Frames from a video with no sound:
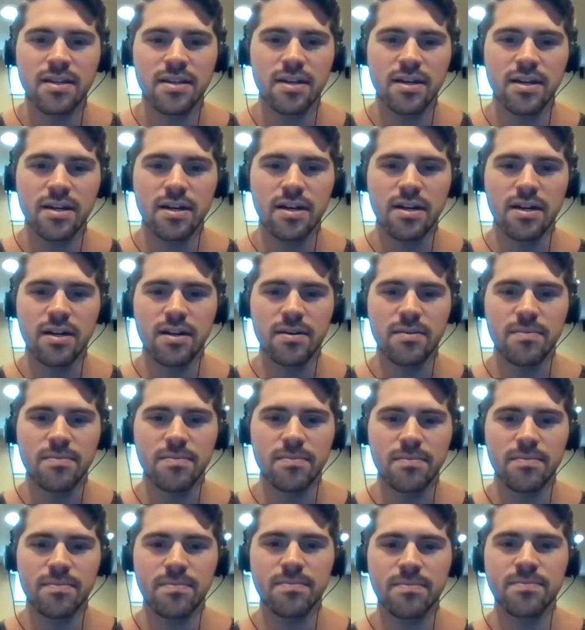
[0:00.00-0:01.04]
Yeah.
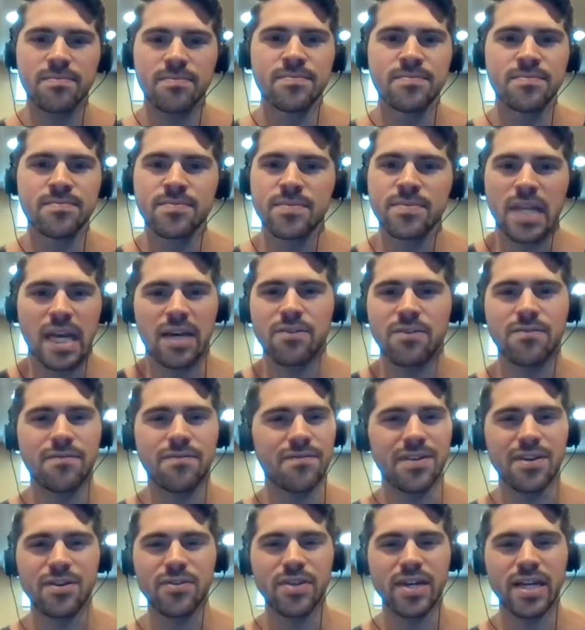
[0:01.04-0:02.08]
I don't
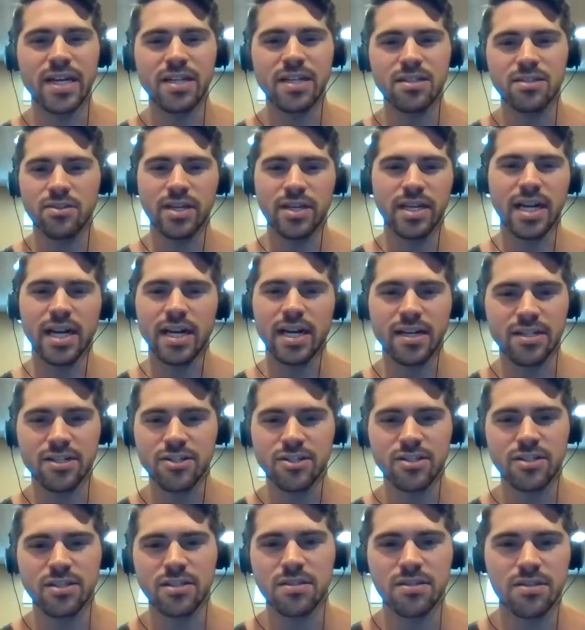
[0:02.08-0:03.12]
feel that. So like I can
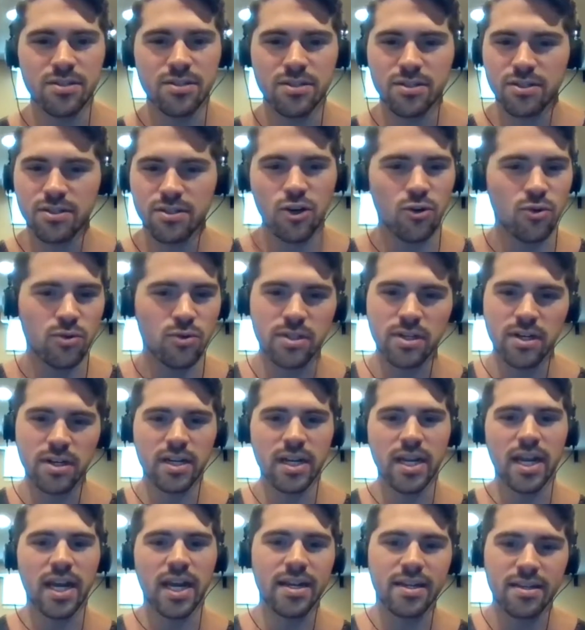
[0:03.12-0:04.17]
just cold
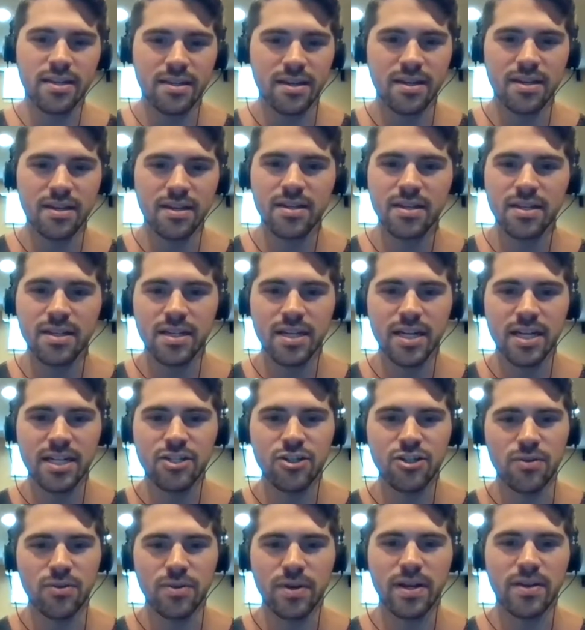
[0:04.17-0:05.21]
turkey anything and I
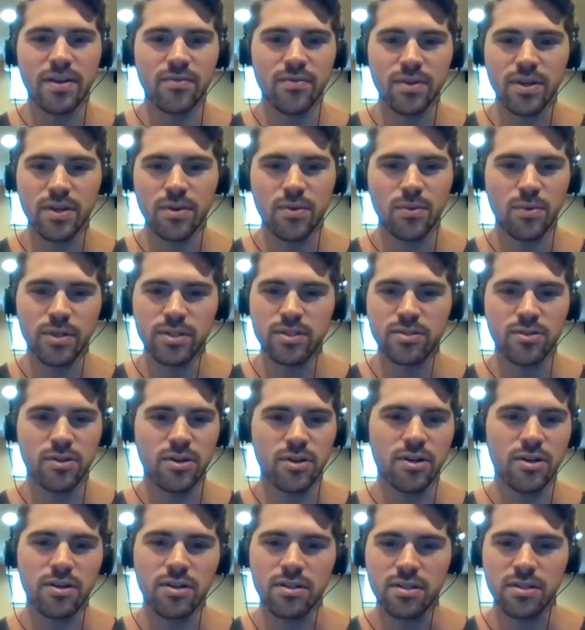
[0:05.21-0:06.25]
don't have
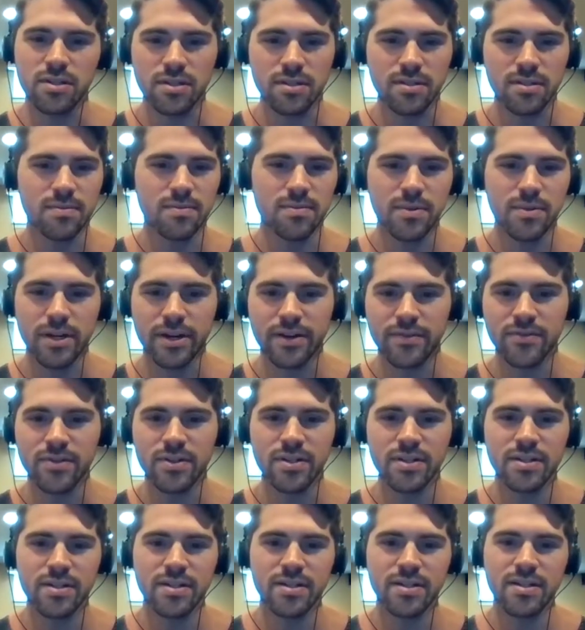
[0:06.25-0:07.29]
withdrawals or
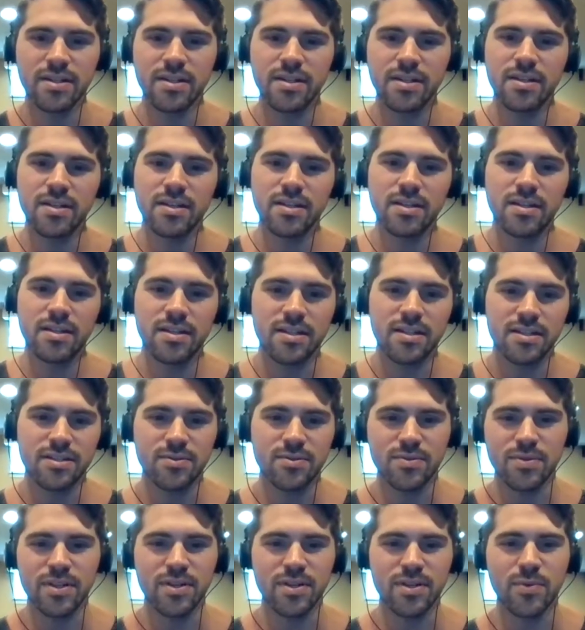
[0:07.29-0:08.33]
whatever. Yeah.
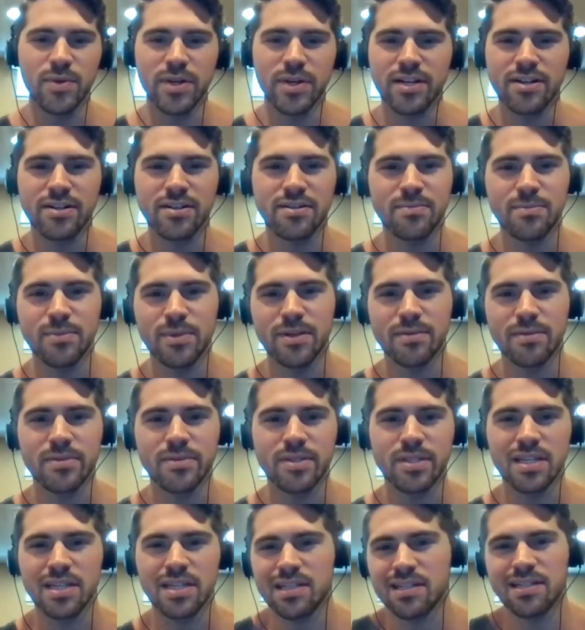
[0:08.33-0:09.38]
It's really weird, but I'm
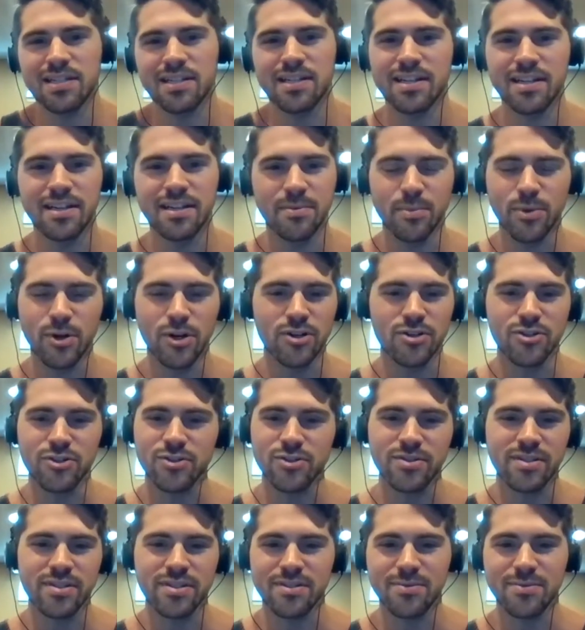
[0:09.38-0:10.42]
just like
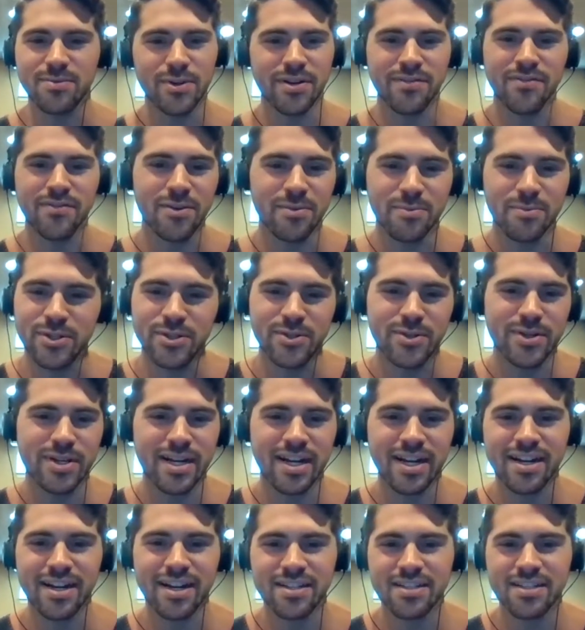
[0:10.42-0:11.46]
impartial to whatever I'm doing,
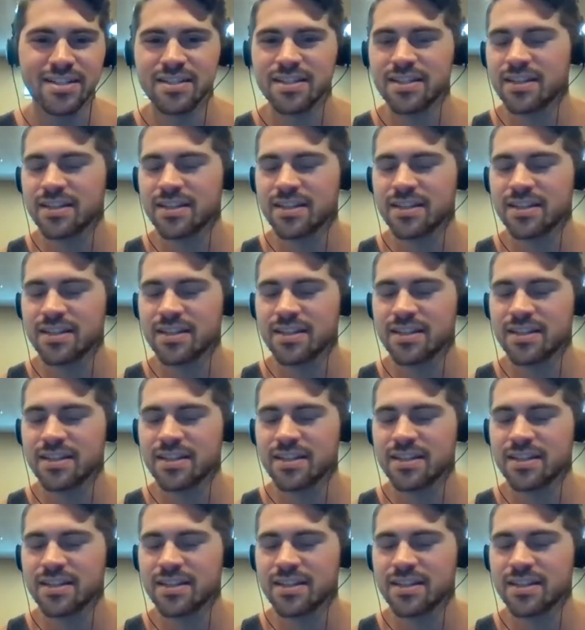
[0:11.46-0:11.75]
I guess.